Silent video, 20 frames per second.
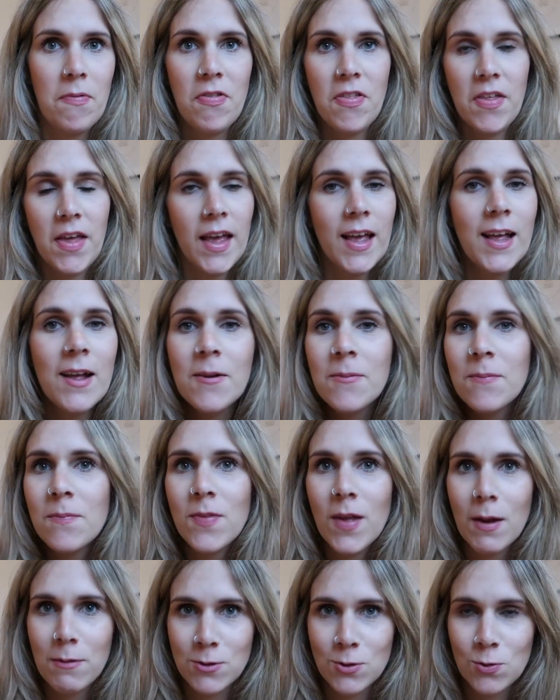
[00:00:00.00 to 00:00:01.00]
thing
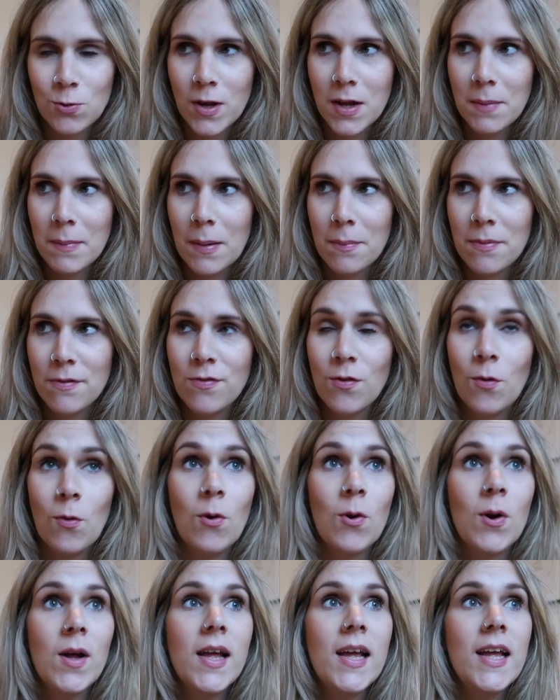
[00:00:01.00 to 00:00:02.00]
that I was talking about
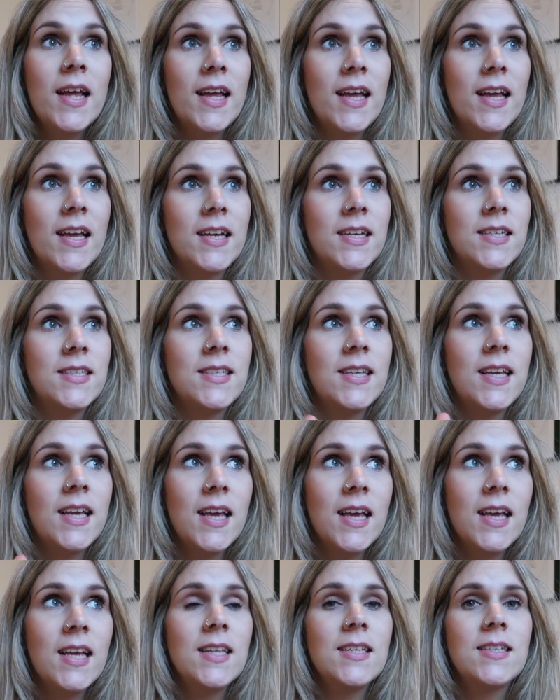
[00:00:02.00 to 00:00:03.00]
before is
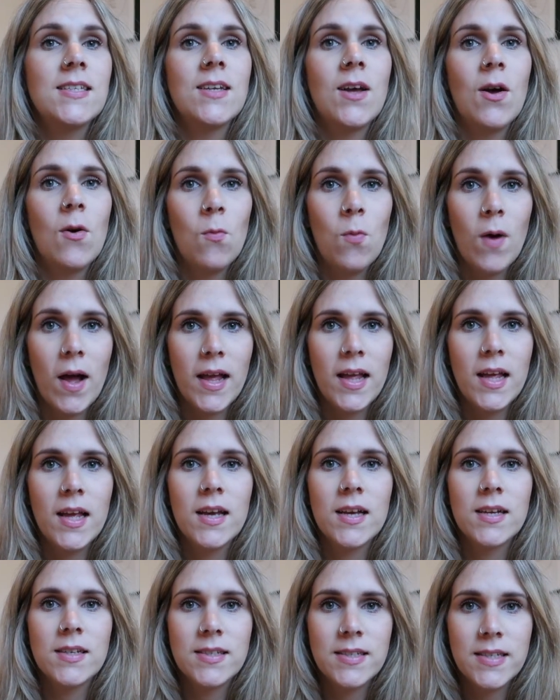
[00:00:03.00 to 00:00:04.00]
eat,
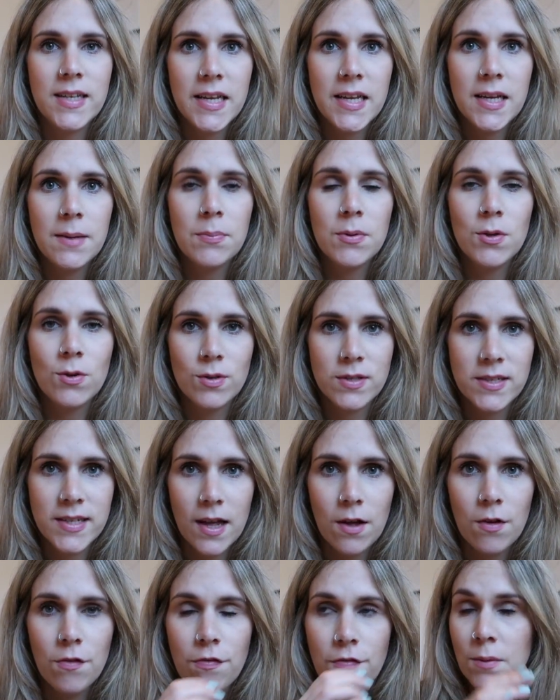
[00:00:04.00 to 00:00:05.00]
awake, sleep
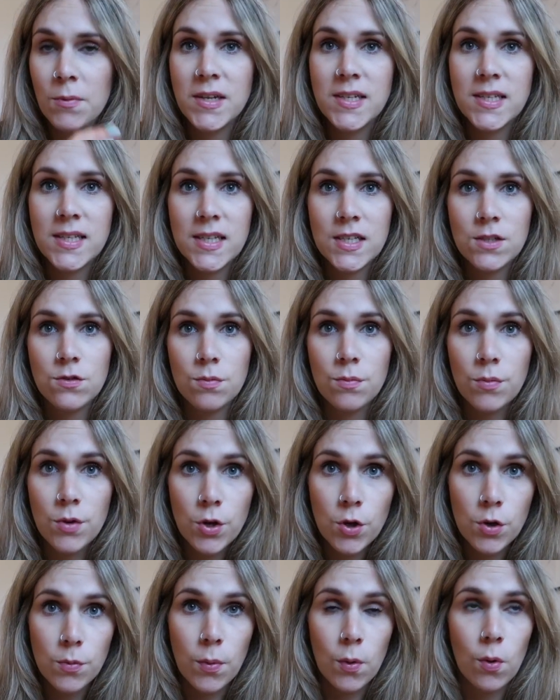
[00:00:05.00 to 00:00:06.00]
yourself. And we did this from
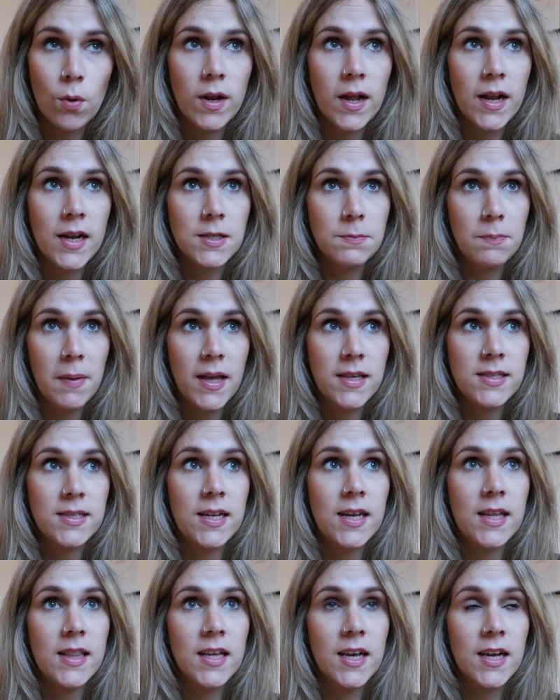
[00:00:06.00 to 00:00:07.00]
newborn, and it's
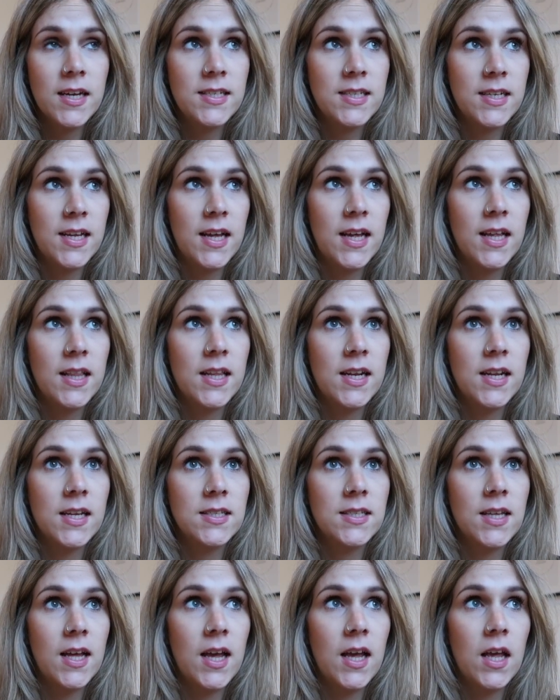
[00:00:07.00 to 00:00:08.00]
basically the idea that
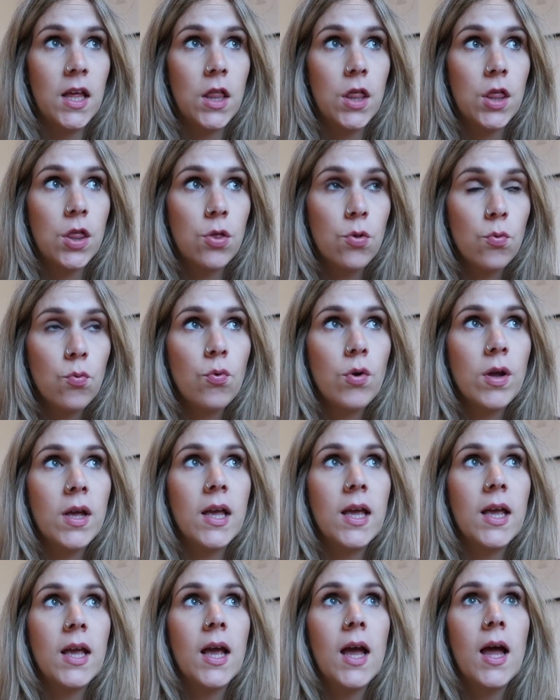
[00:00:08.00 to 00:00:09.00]
it's a
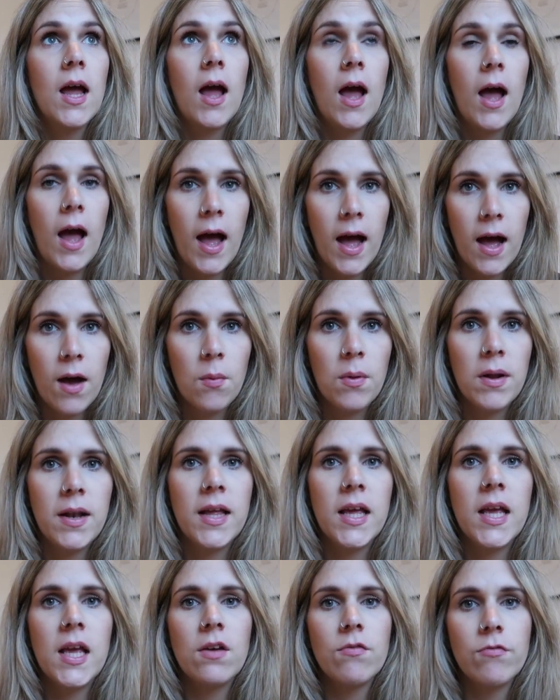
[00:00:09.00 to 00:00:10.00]

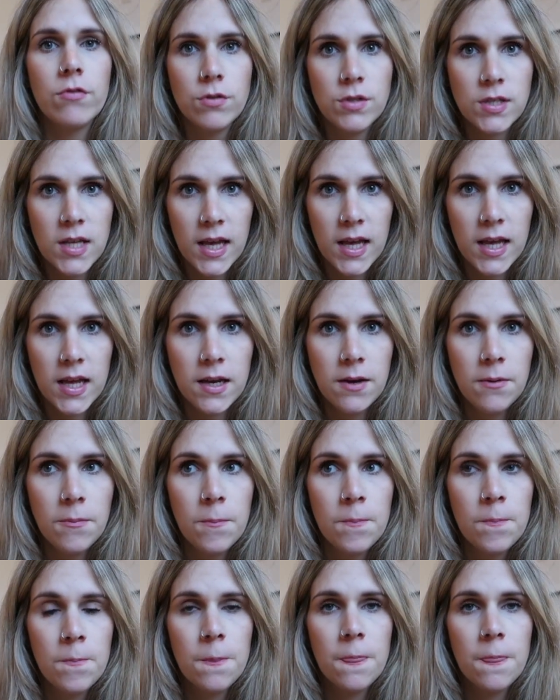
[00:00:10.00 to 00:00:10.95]
3-hourly routine.